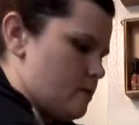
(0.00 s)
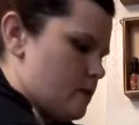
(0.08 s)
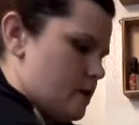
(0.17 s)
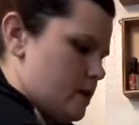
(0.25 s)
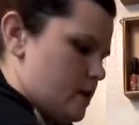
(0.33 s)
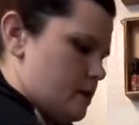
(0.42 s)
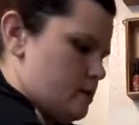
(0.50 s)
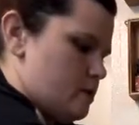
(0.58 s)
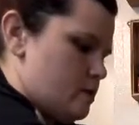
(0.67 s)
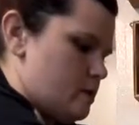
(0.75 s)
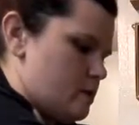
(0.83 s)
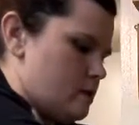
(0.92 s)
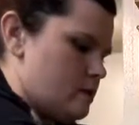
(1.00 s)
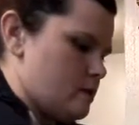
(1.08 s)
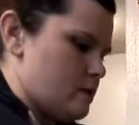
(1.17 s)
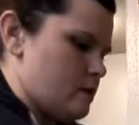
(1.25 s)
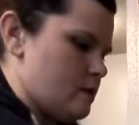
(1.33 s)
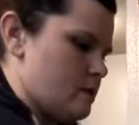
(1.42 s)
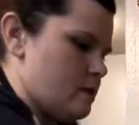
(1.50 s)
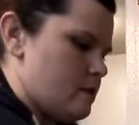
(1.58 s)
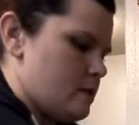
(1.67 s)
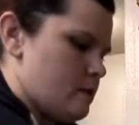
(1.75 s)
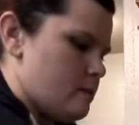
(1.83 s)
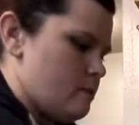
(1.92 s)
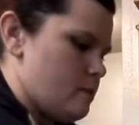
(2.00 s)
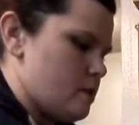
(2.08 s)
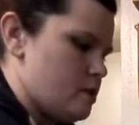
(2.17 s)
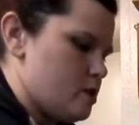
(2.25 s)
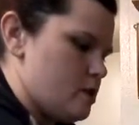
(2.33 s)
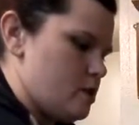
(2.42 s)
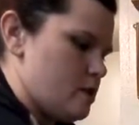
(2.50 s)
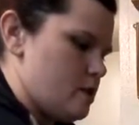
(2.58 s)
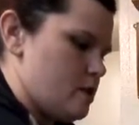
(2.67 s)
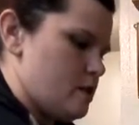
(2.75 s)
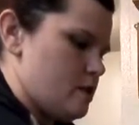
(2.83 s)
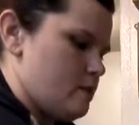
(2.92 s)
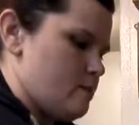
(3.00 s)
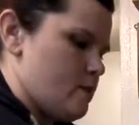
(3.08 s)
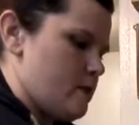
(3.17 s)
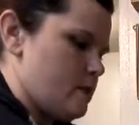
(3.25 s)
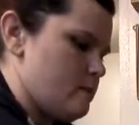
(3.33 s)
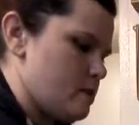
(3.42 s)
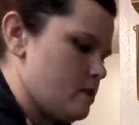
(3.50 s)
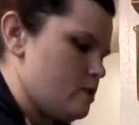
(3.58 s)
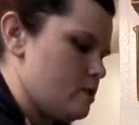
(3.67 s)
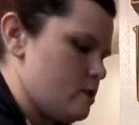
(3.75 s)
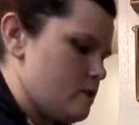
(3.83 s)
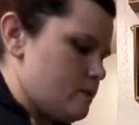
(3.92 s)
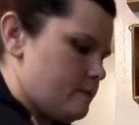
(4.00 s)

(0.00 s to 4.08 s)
and into the mixture, the breading mixture.